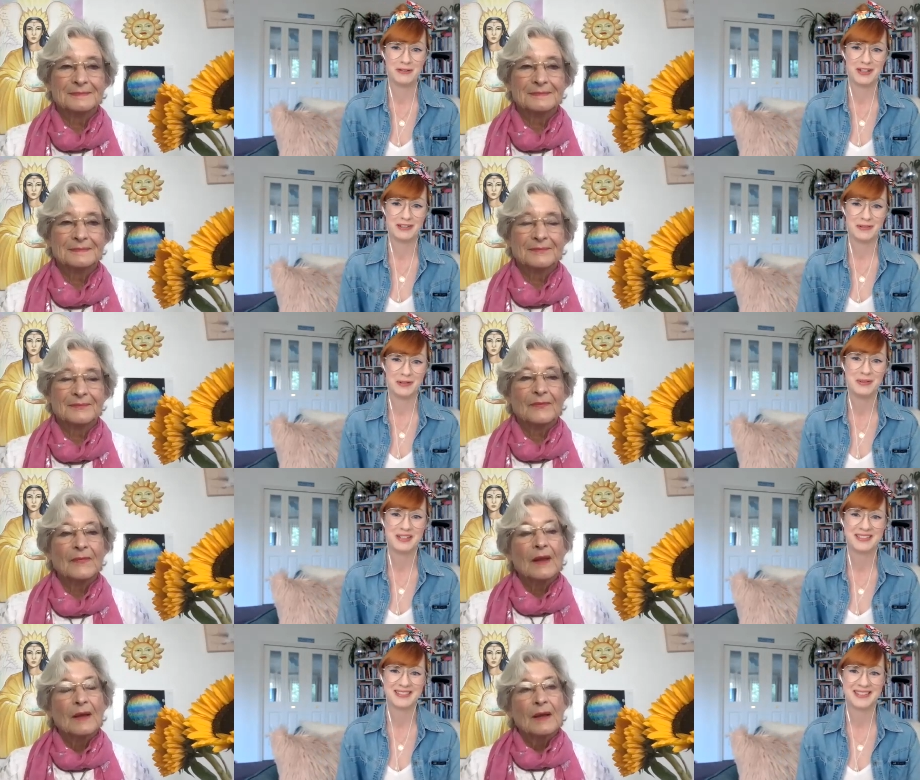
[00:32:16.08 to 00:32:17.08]
Speaker 1: moving
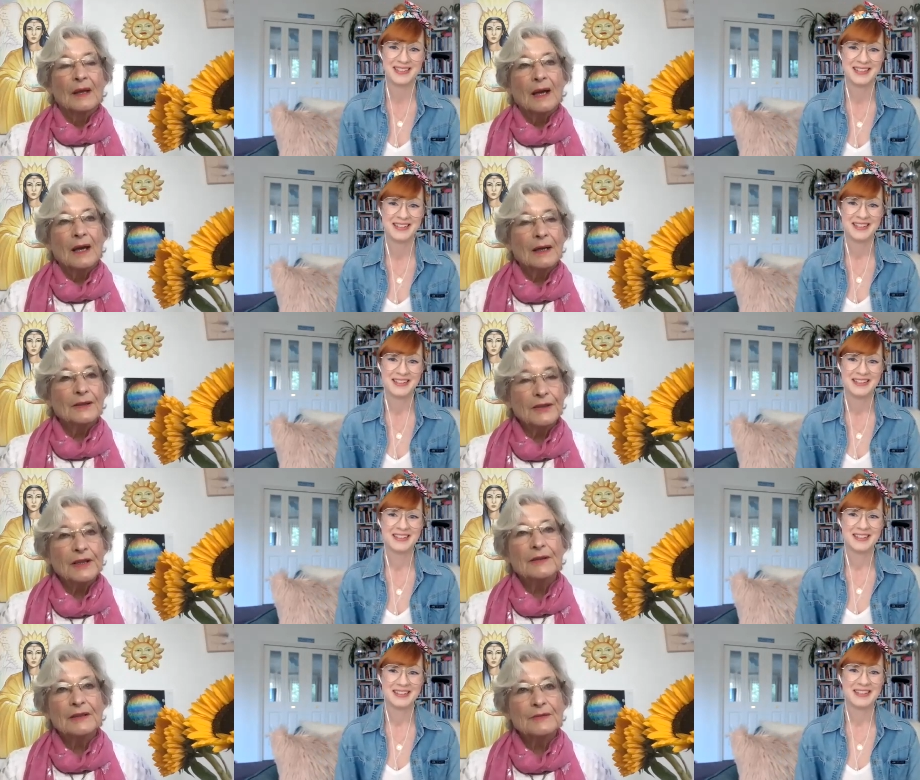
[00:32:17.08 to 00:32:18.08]
forward
Speaker 2: and you know
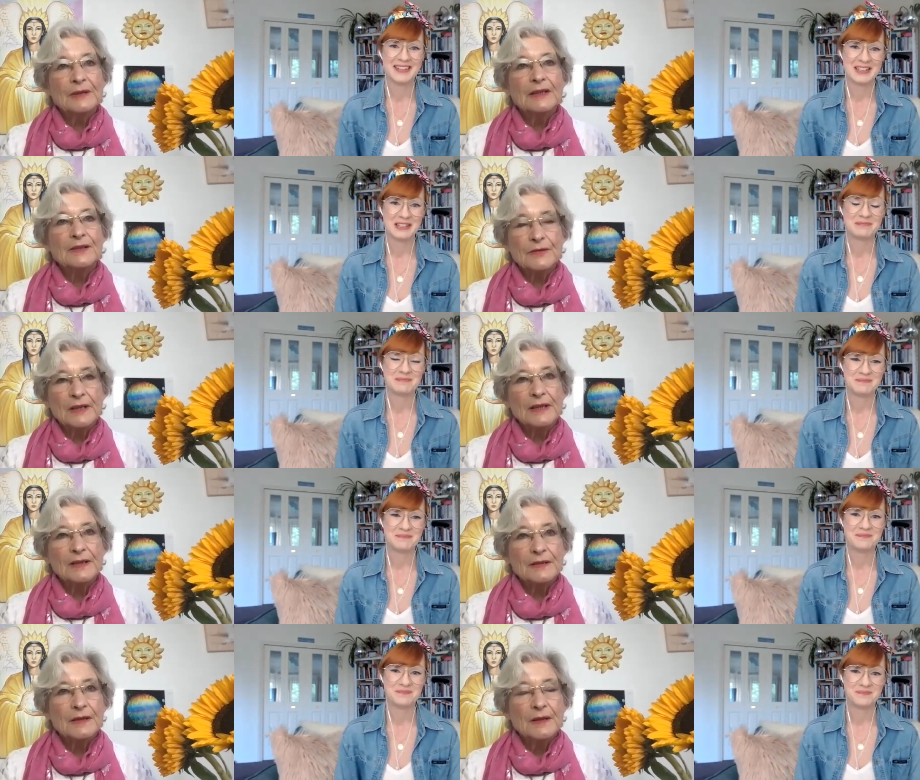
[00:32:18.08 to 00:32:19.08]
it's really
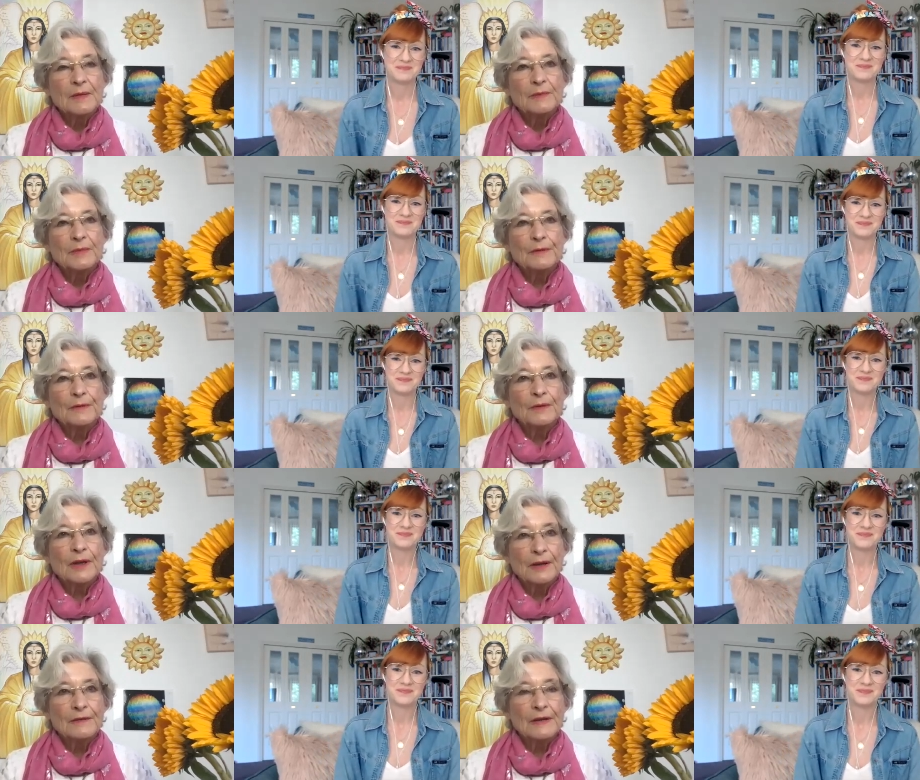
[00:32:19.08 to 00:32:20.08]
strange before
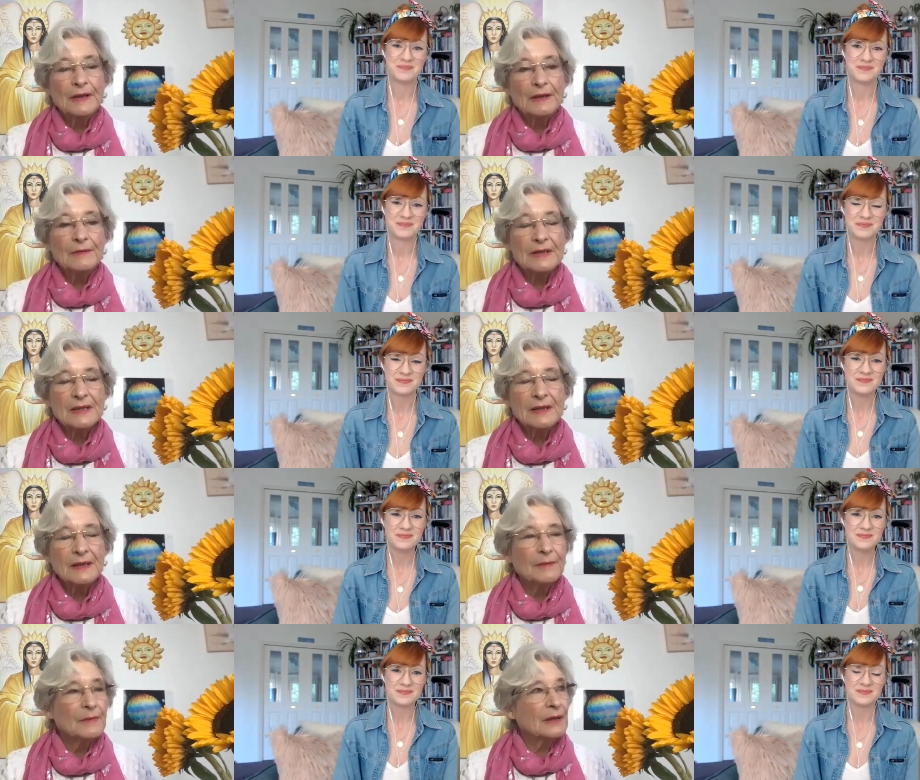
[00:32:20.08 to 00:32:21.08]
COVID, I was
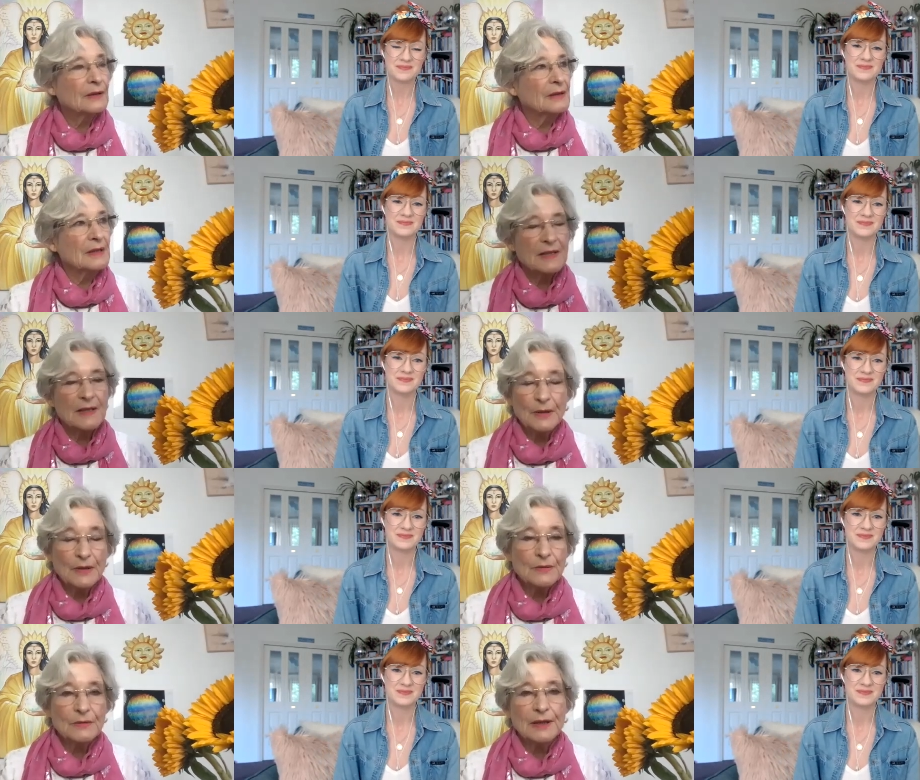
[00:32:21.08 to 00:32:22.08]
thinking, my goodness, I've been
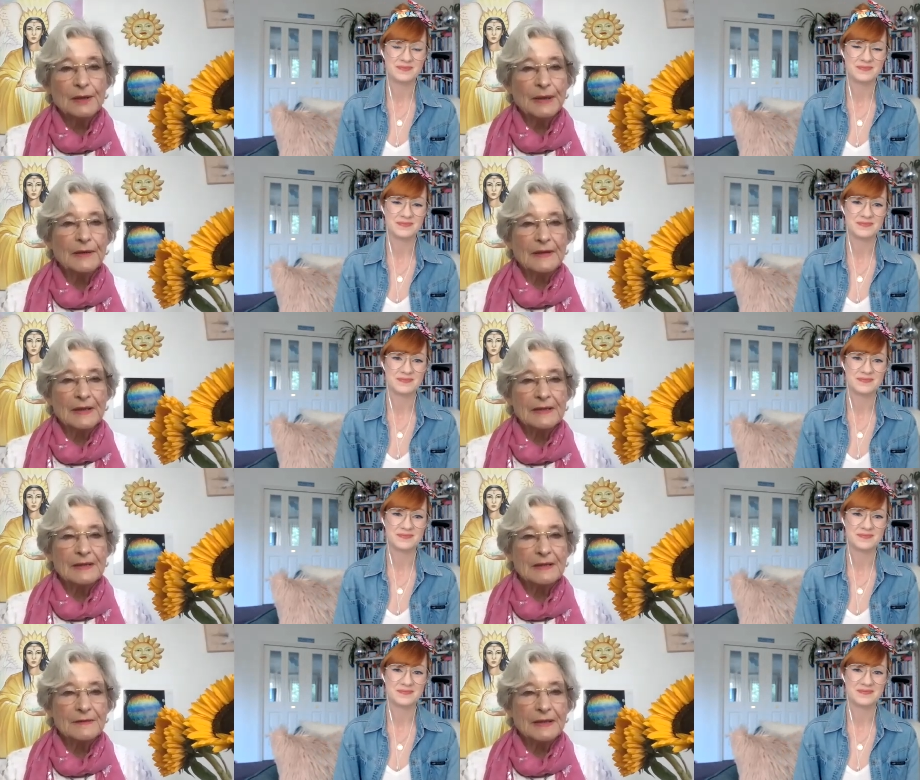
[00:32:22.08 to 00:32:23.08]
talking about these
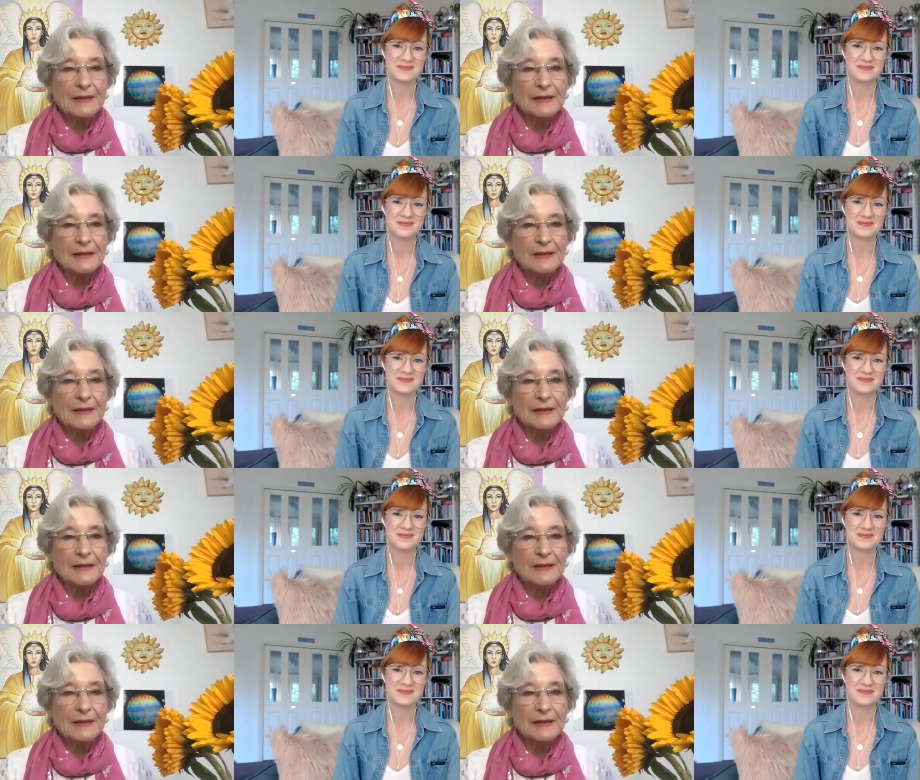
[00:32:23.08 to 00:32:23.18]
things for